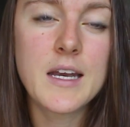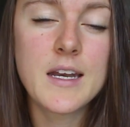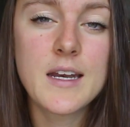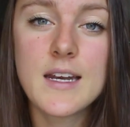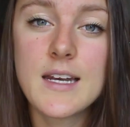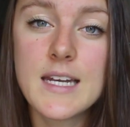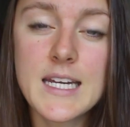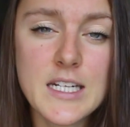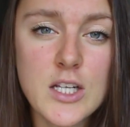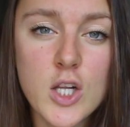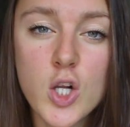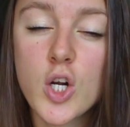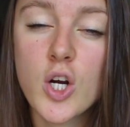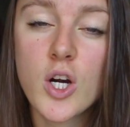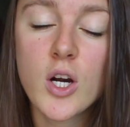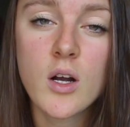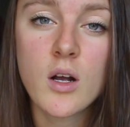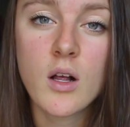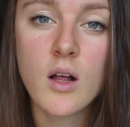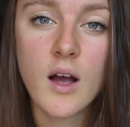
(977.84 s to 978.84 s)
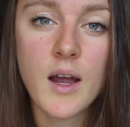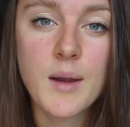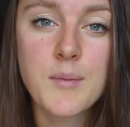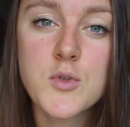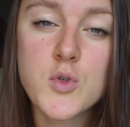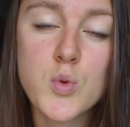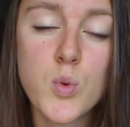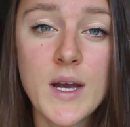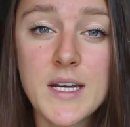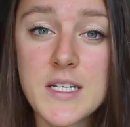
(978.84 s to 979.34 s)
little girl,
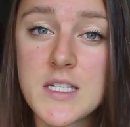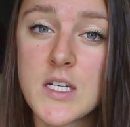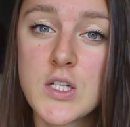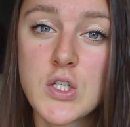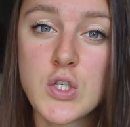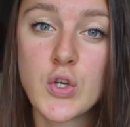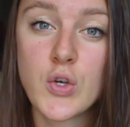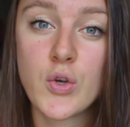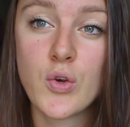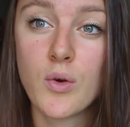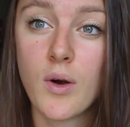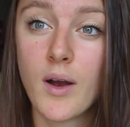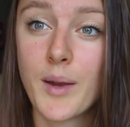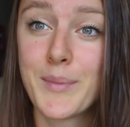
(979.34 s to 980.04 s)
I'm 22.